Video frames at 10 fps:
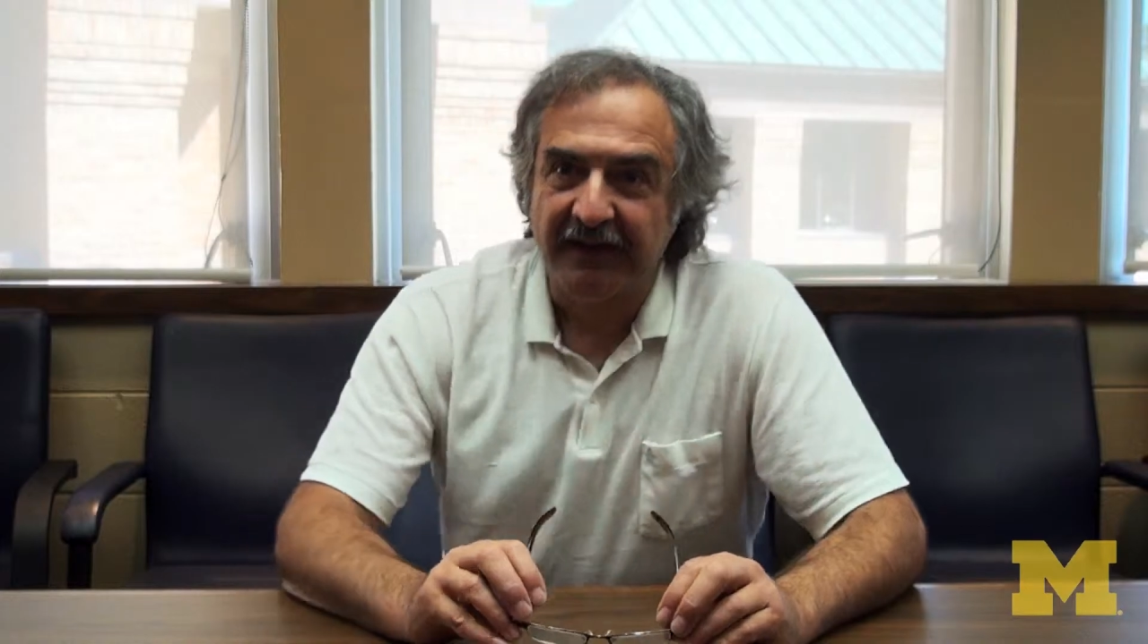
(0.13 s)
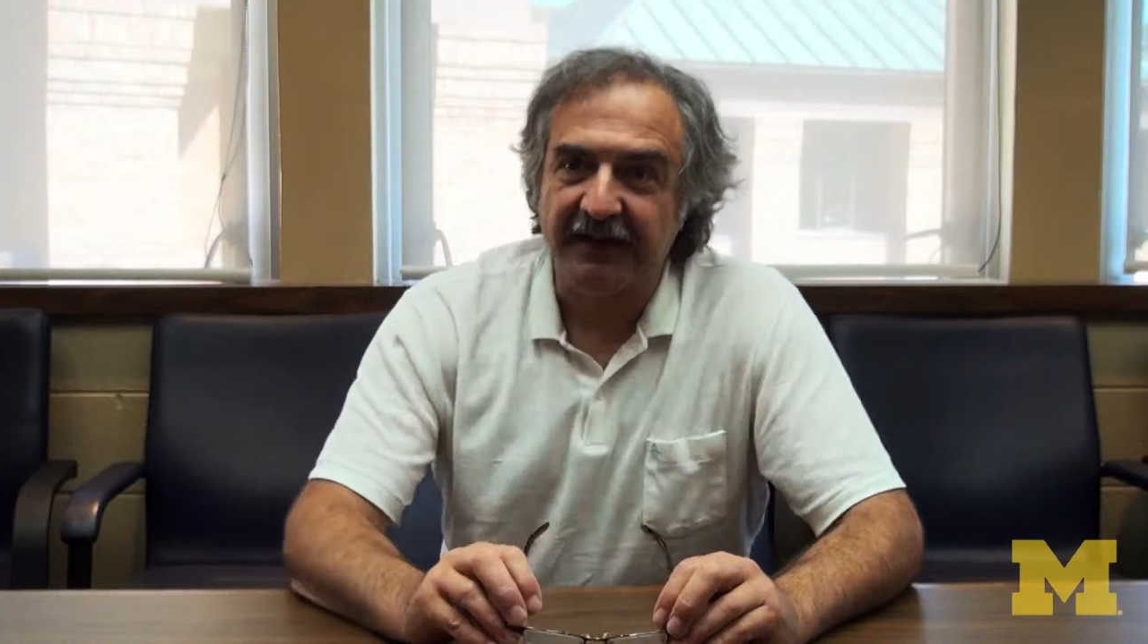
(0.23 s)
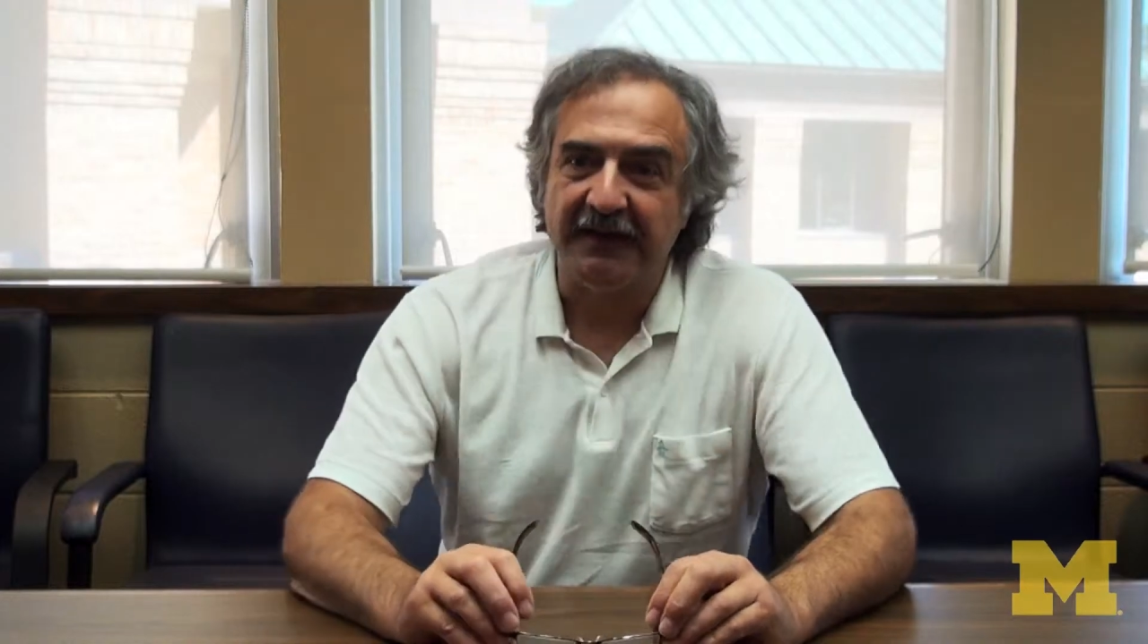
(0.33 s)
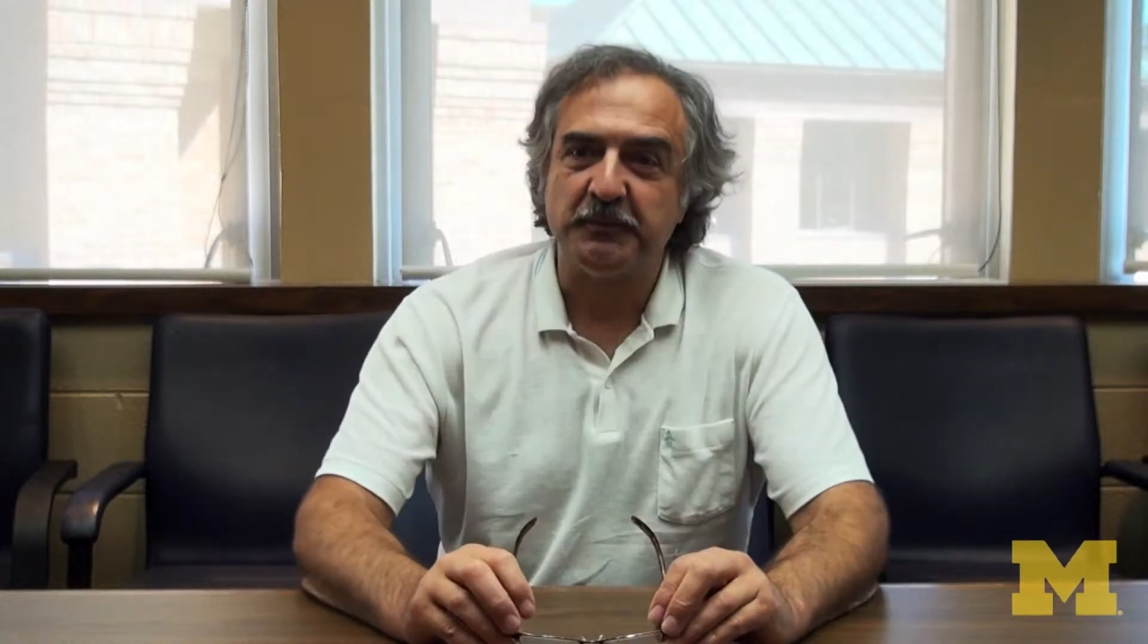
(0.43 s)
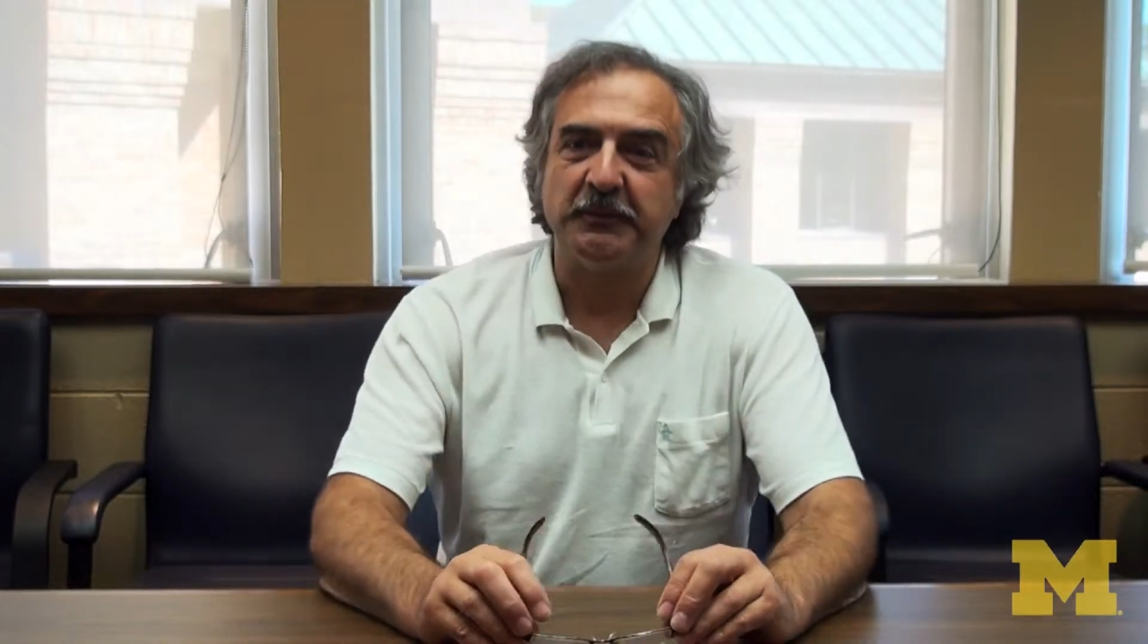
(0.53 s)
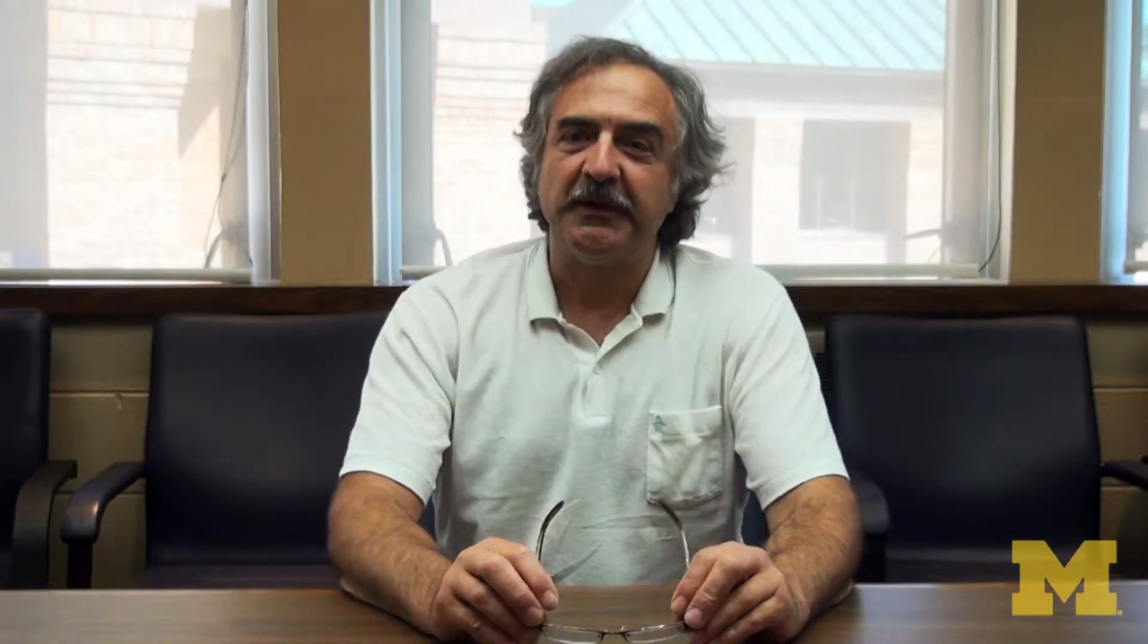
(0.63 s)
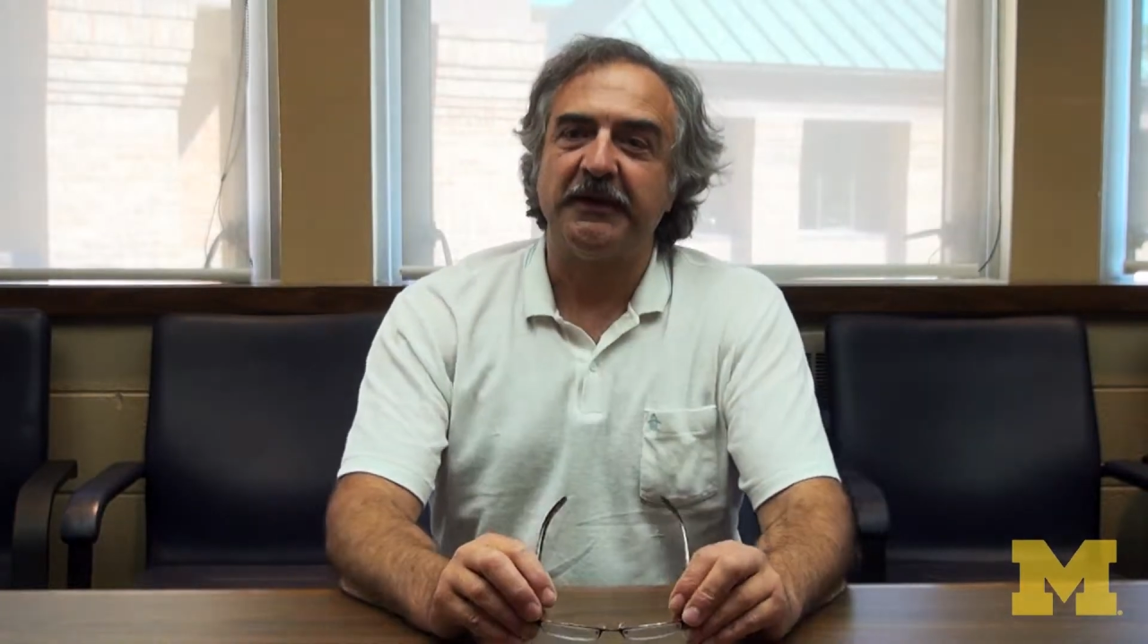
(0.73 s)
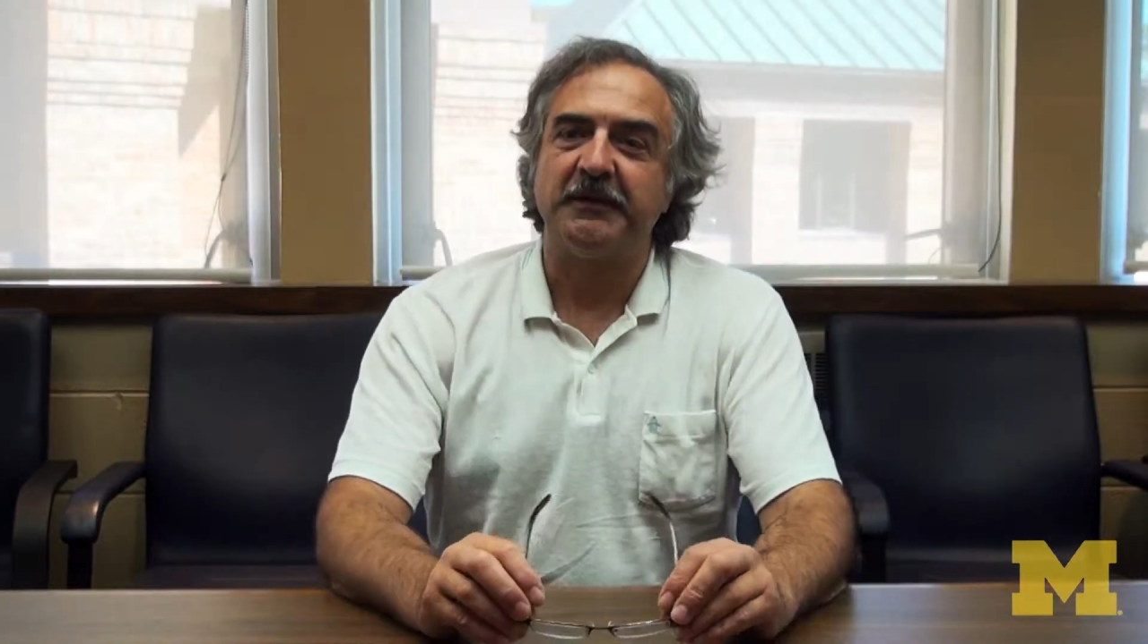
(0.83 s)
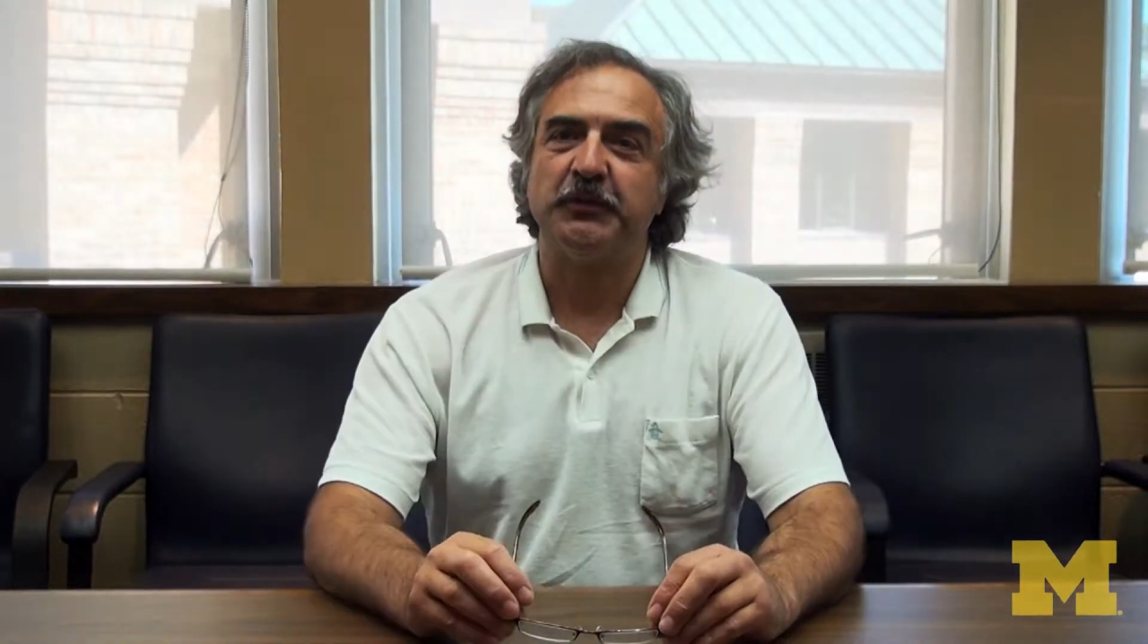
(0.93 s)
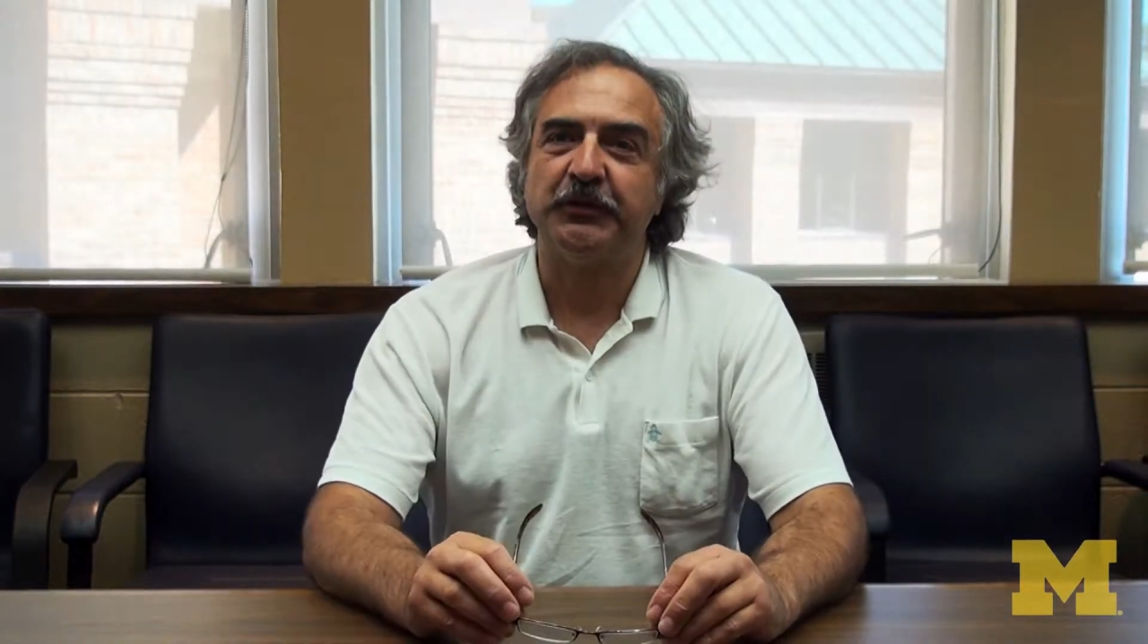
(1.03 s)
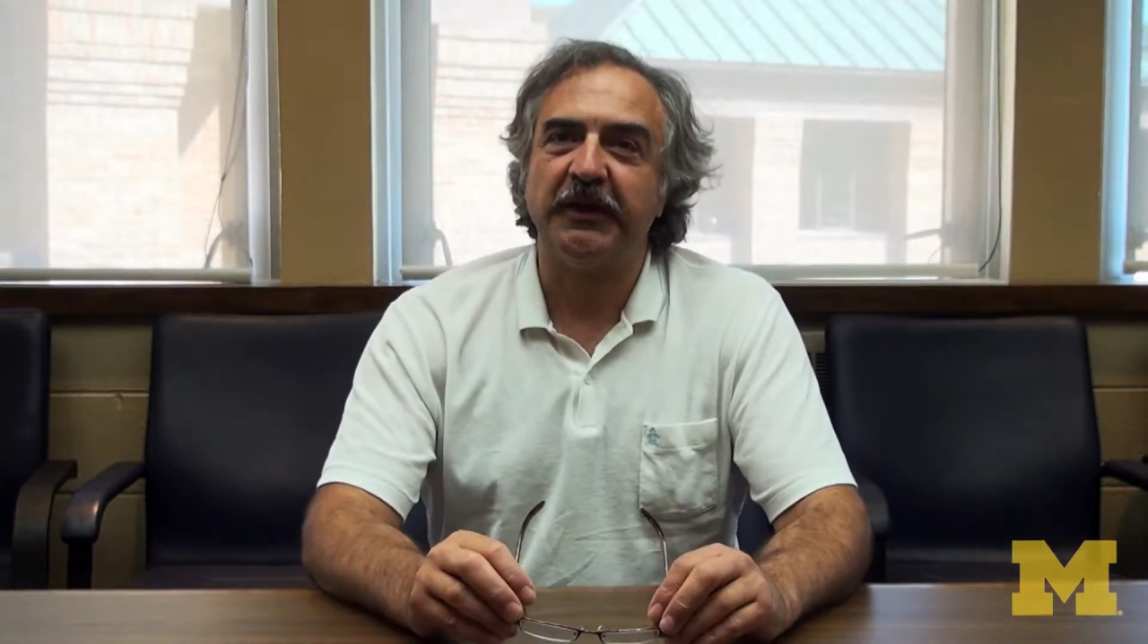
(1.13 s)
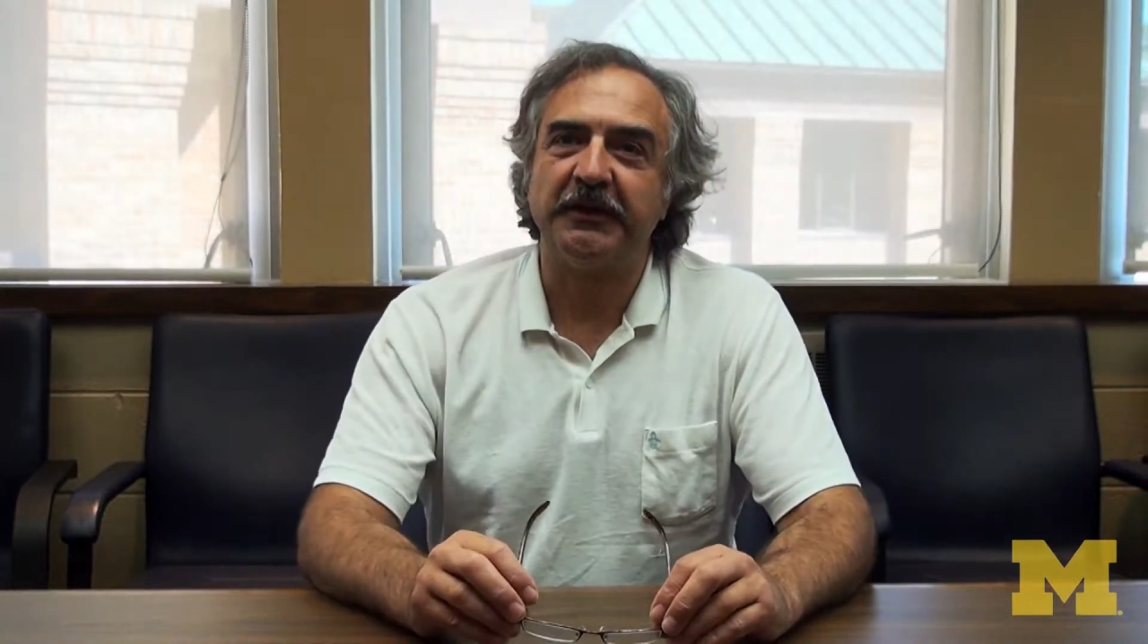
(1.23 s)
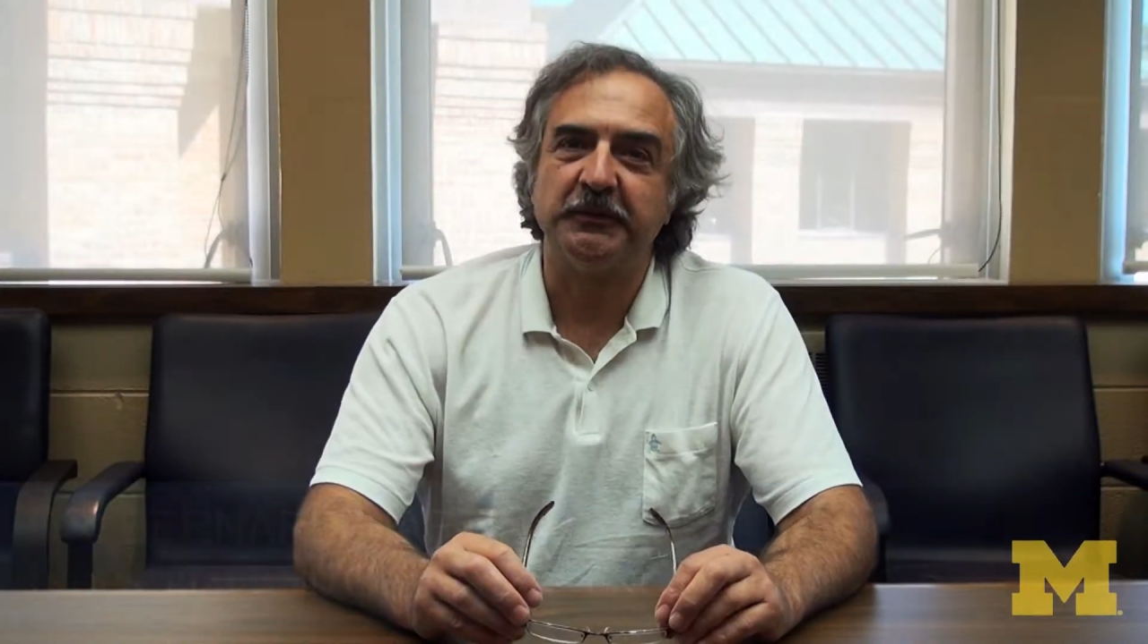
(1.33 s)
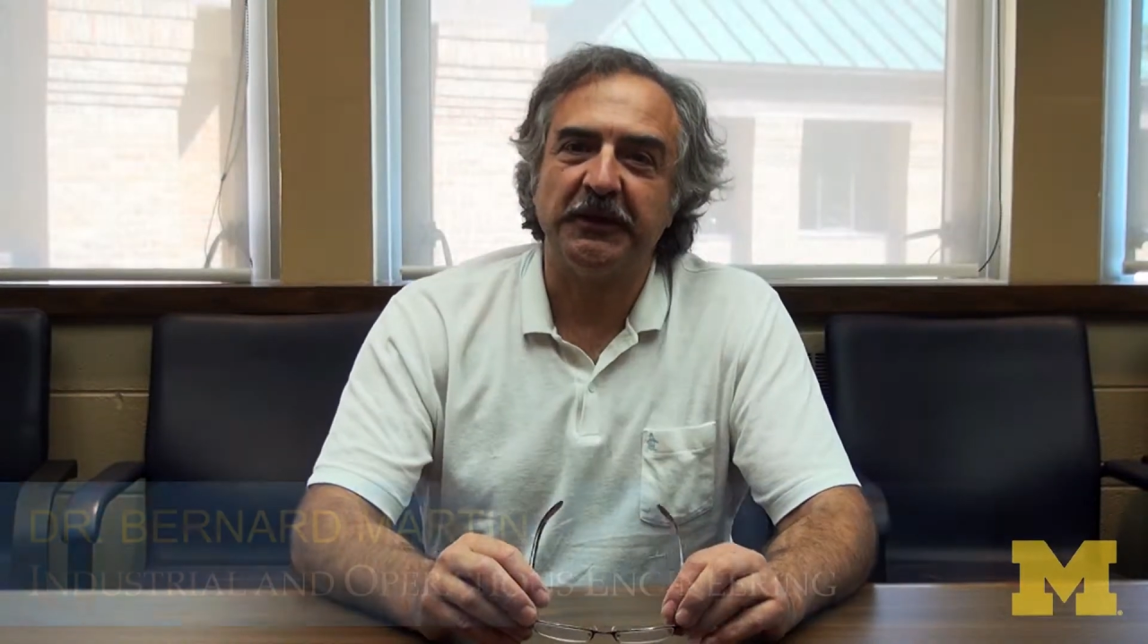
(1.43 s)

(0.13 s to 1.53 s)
I am Bernard